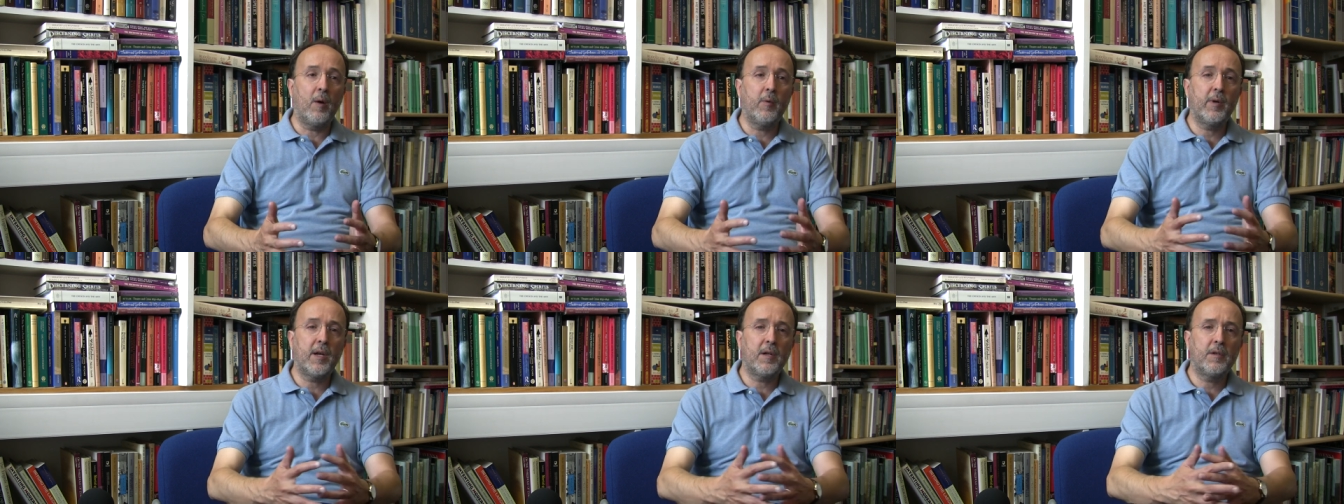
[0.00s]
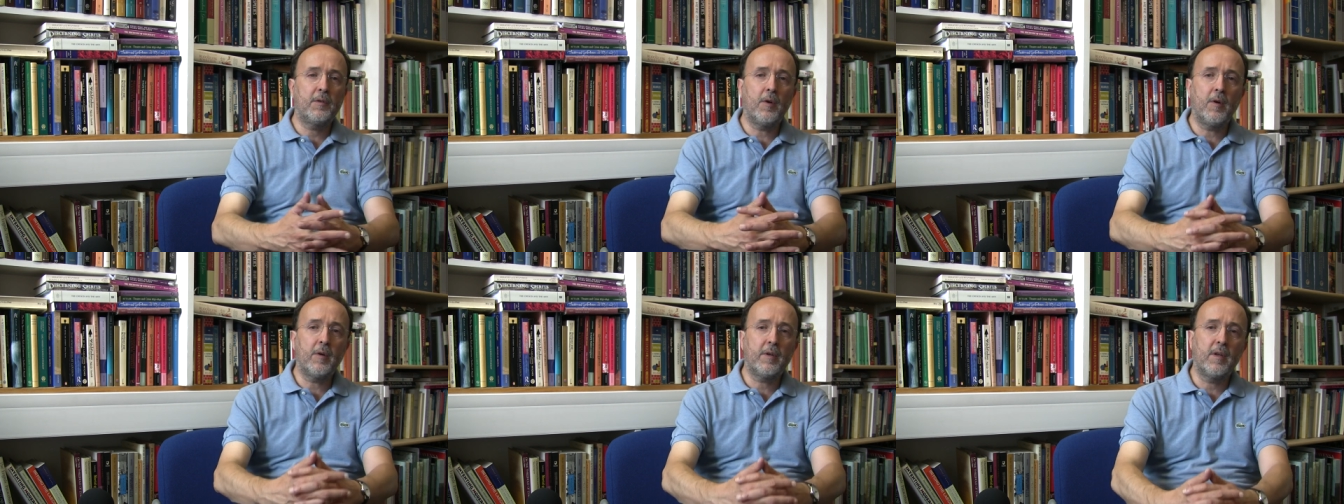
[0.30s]
We are
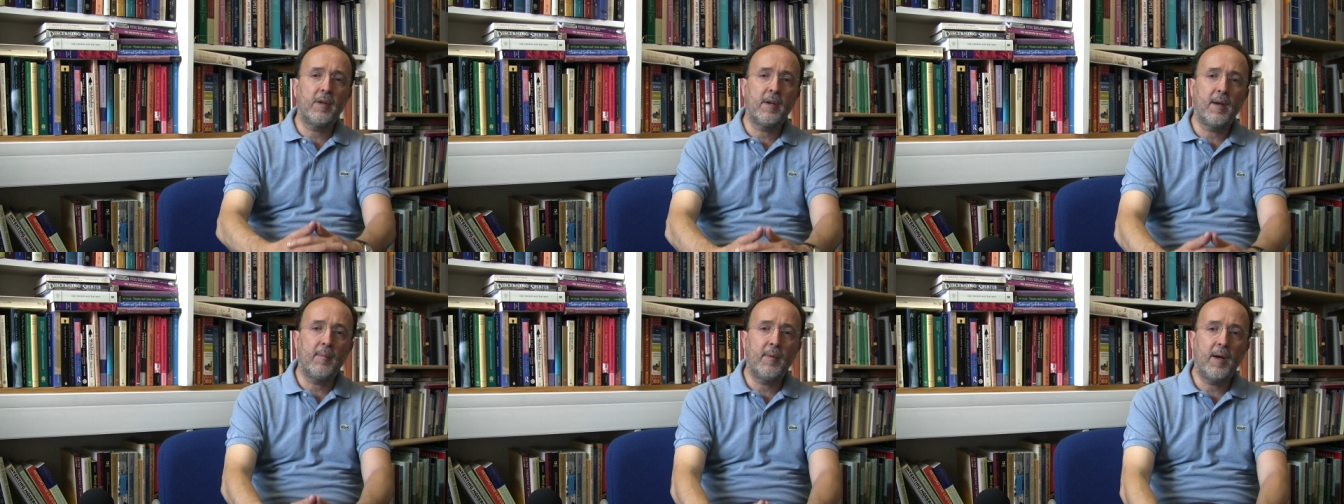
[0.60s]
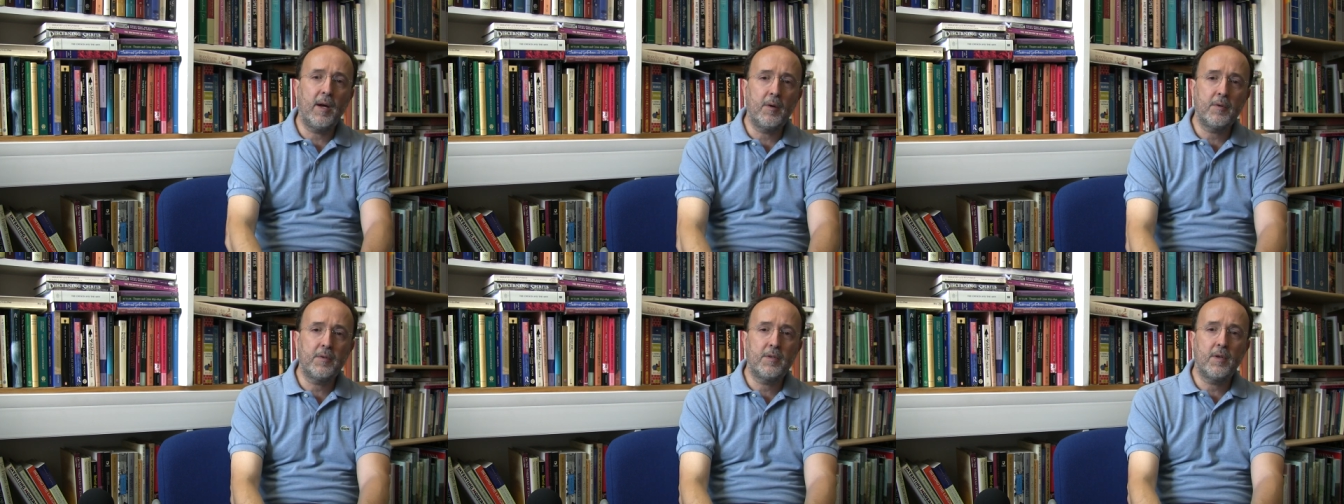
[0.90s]
talking
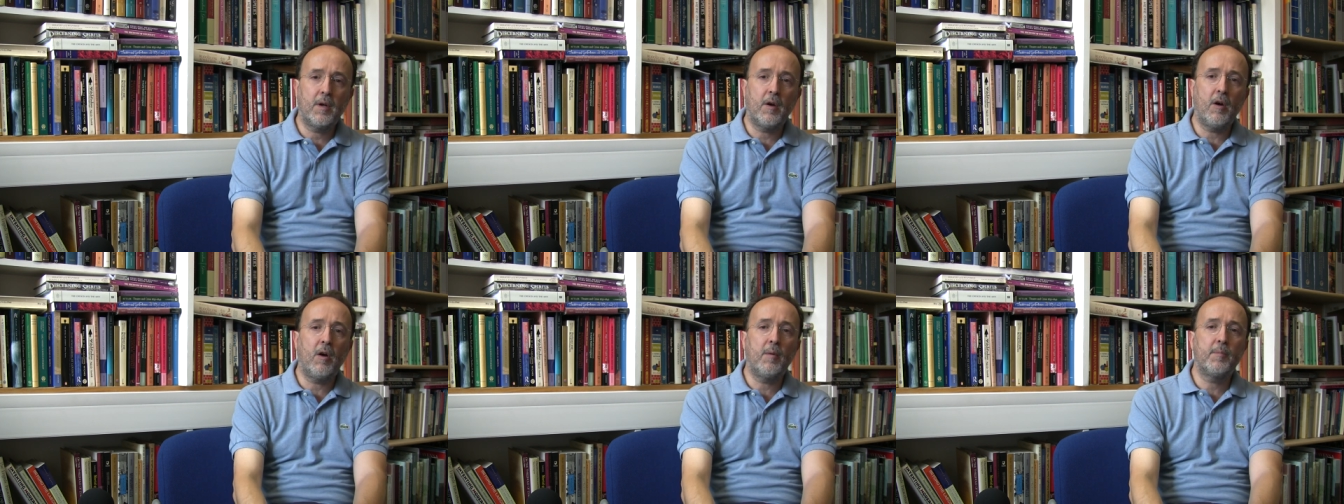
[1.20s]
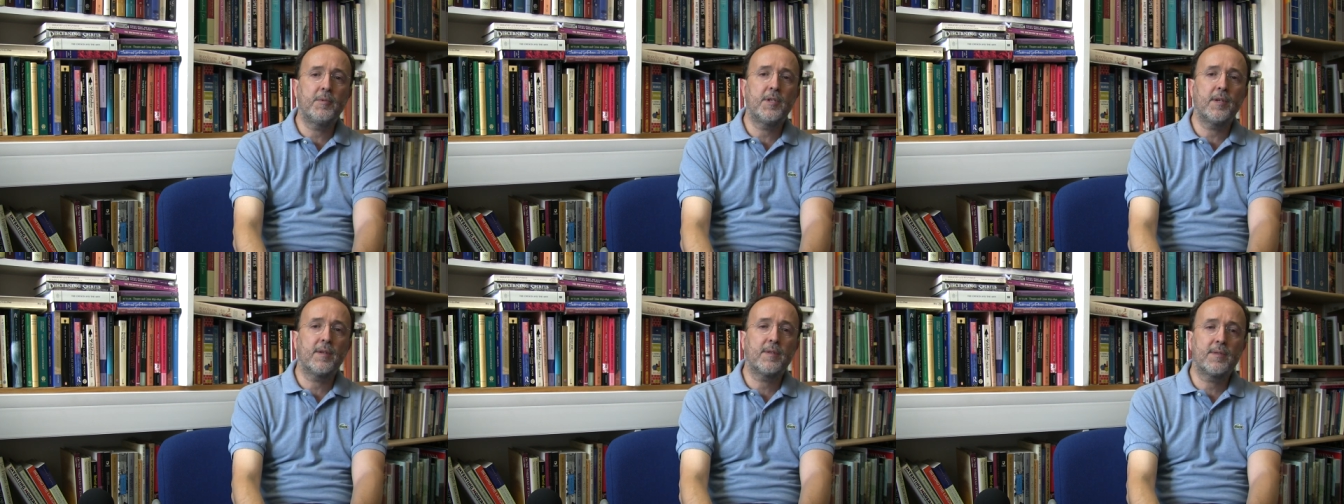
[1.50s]
about
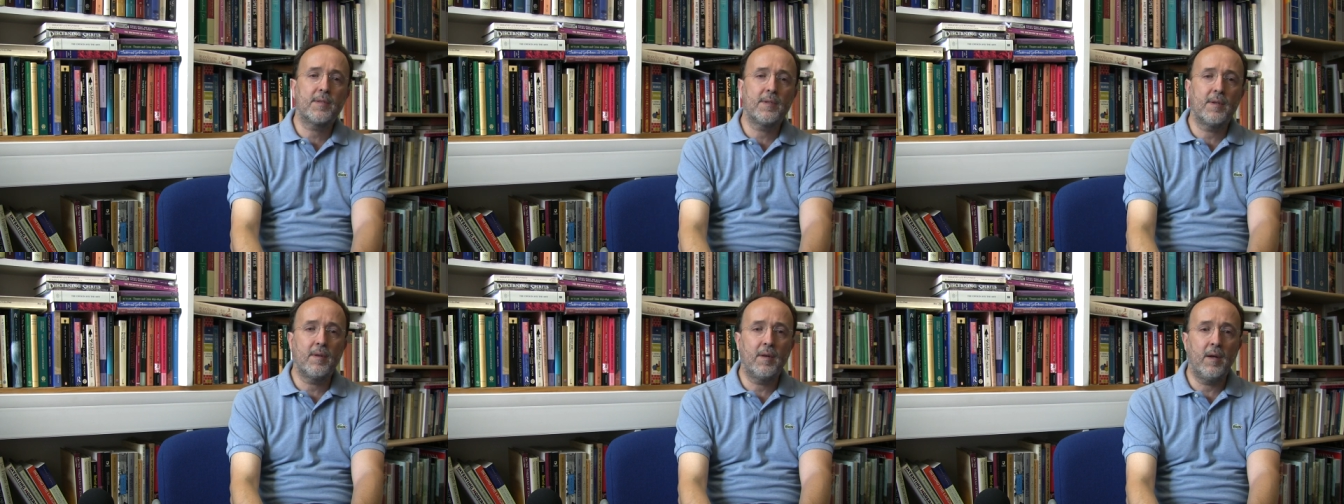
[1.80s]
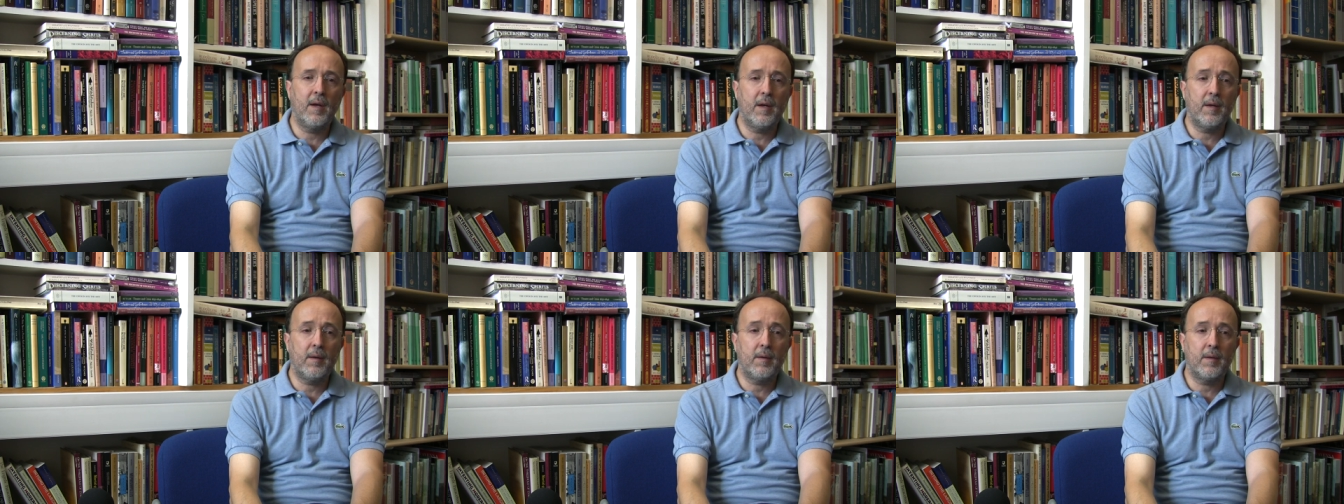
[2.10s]
objects
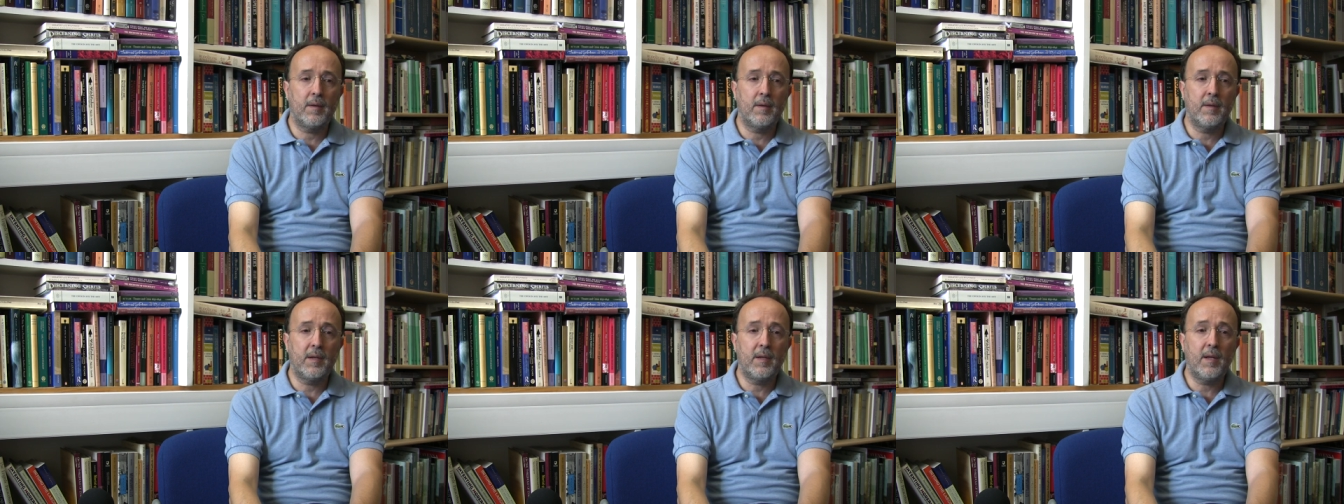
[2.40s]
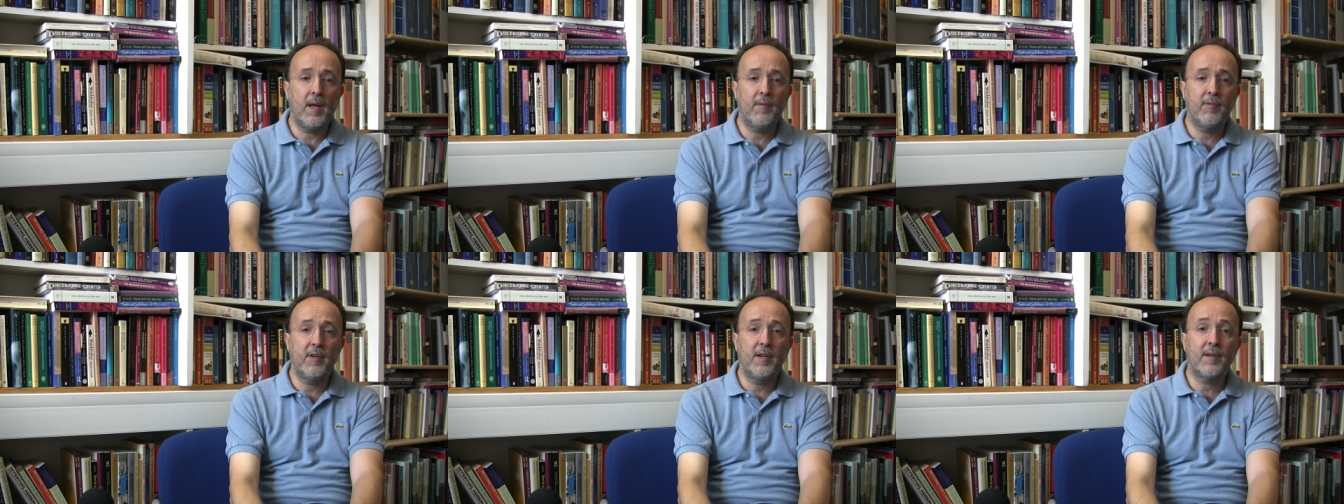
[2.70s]
uh, that
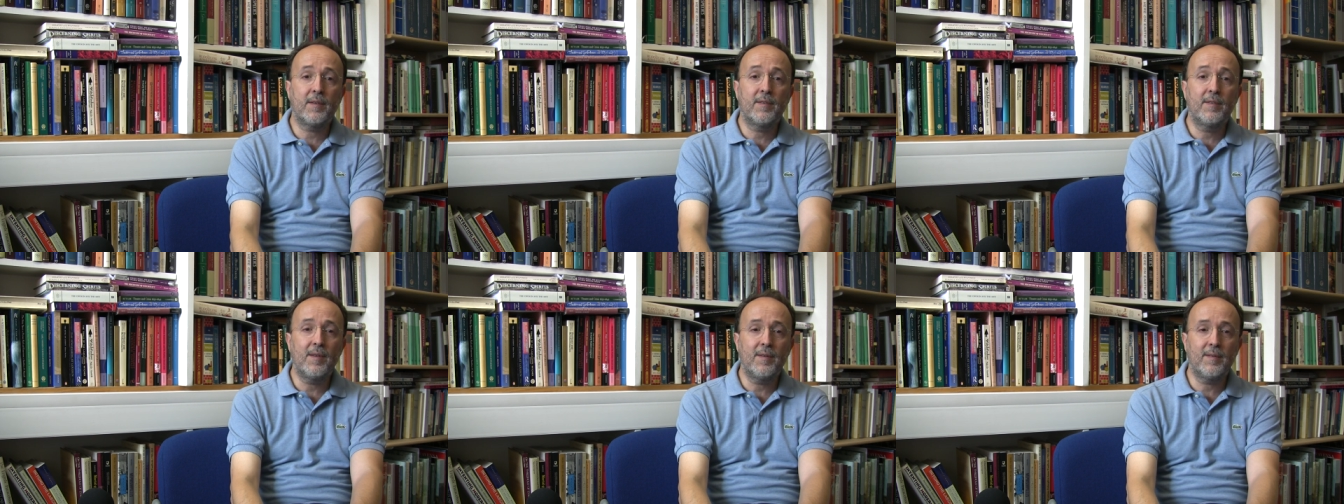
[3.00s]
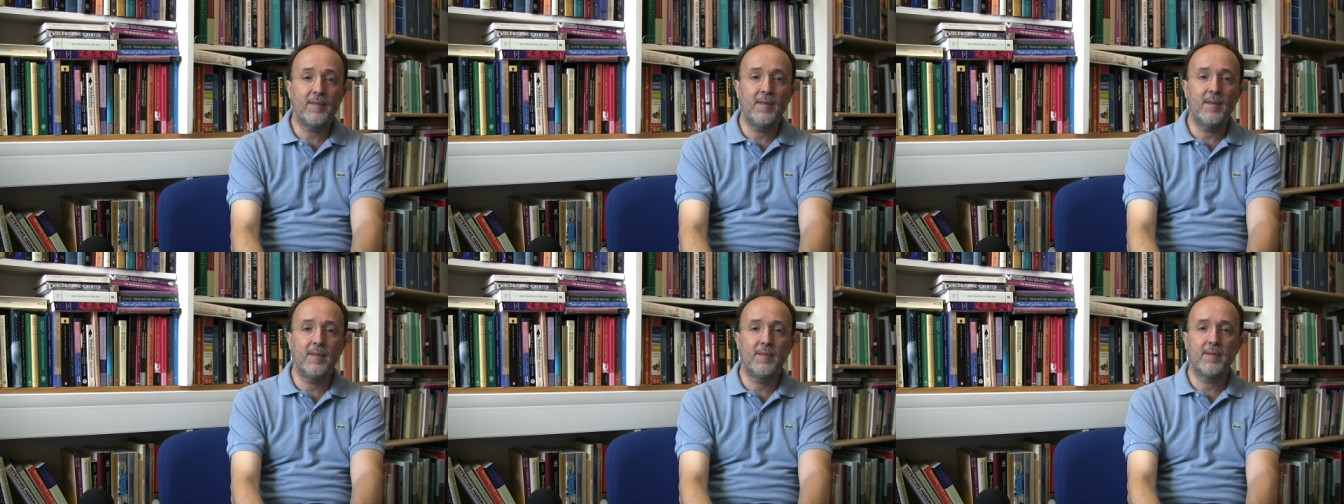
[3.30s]
have an
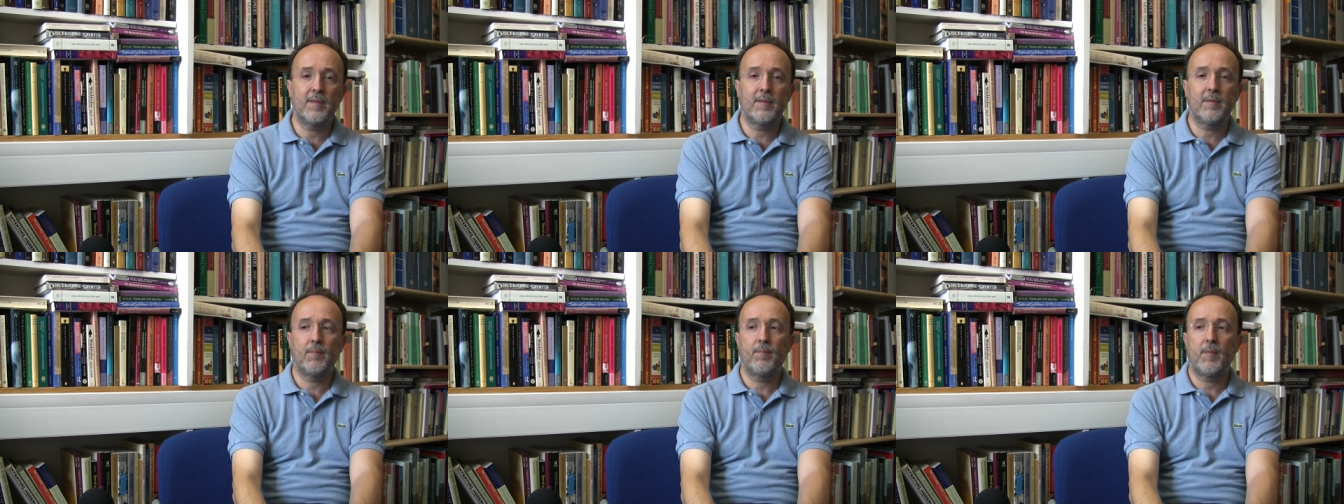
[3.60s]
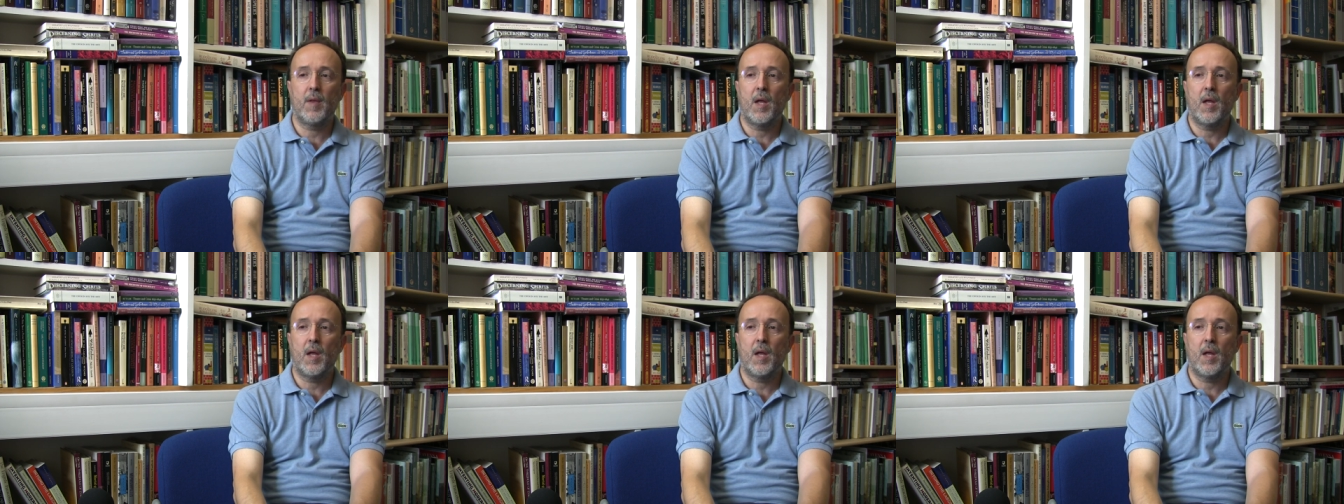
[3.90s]
existence.